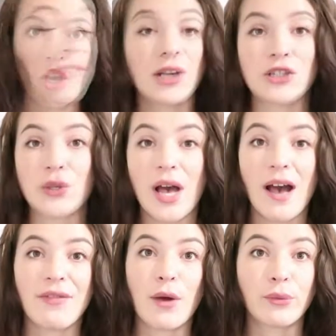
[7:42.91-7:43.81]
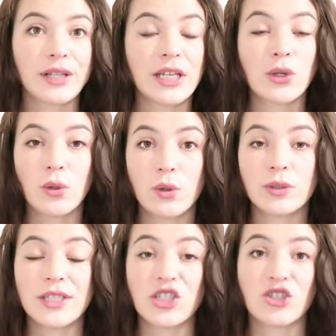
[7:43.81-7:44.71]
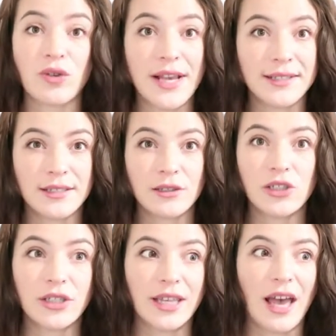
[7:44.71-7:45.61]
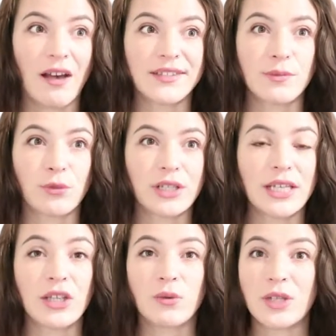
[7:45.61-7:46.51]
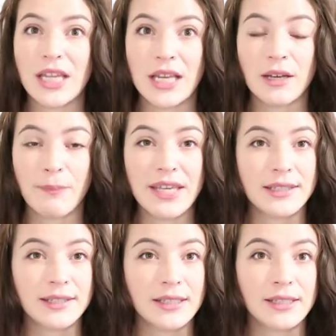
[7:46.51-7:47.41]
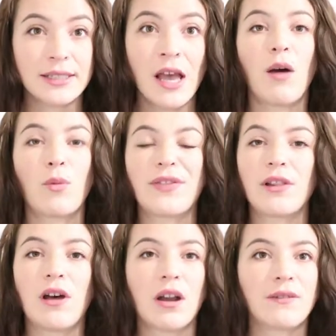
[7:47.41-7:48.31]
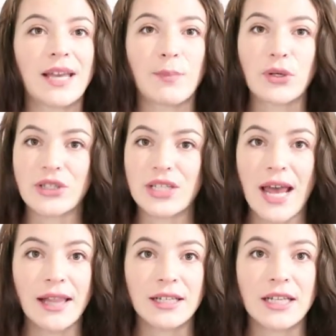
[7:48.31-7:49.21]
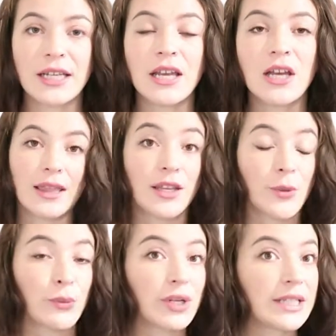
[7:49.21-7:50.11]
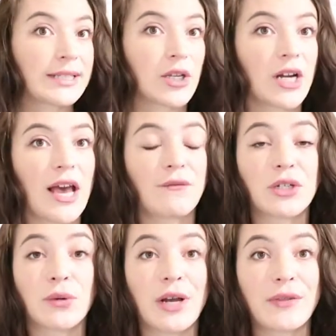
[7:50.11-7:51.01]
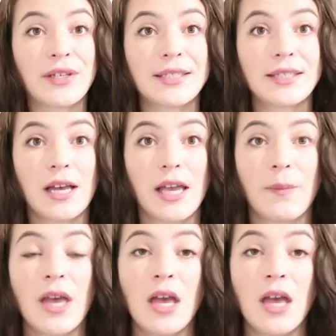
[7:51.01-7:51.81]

And they also have that really cool distressed look. They have some really unique pieces um, with a lot of like personality and they're really sought after around this time.